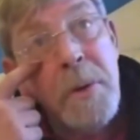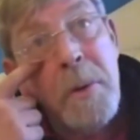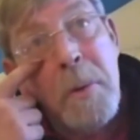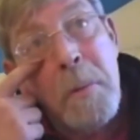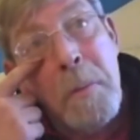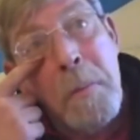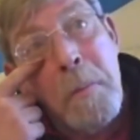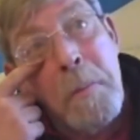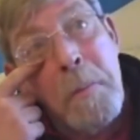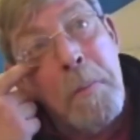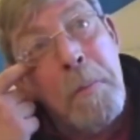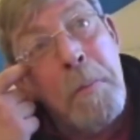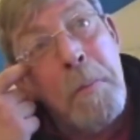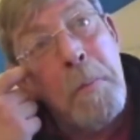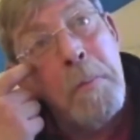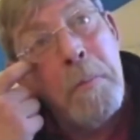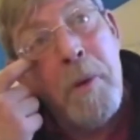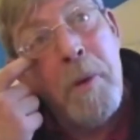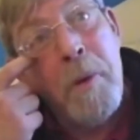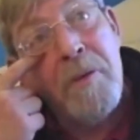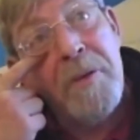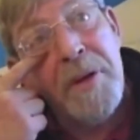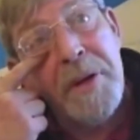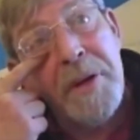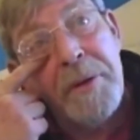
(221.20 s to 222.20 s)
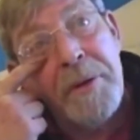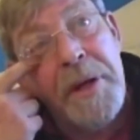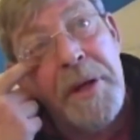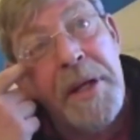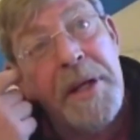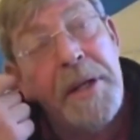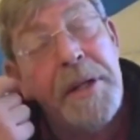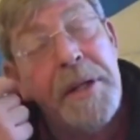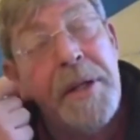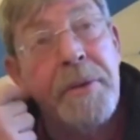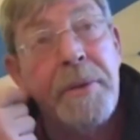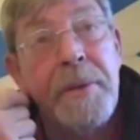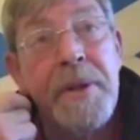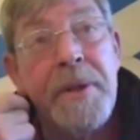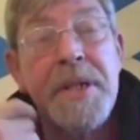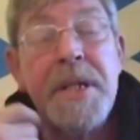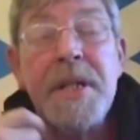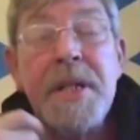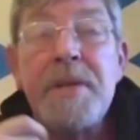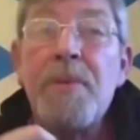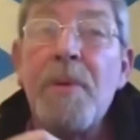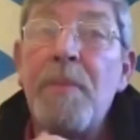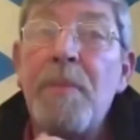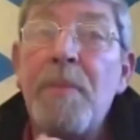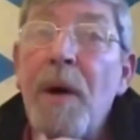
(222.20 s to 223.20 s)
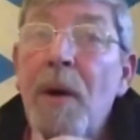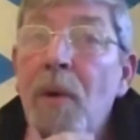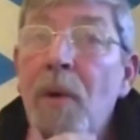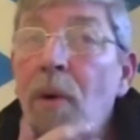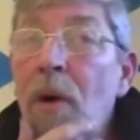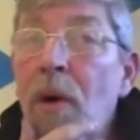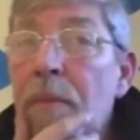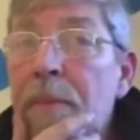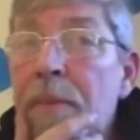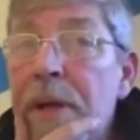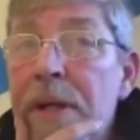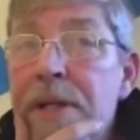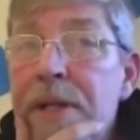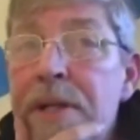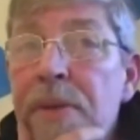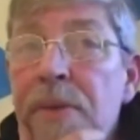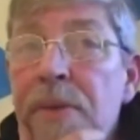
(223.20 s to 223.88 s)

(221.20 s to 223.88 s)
So, poverty-related illnesses will put a lot of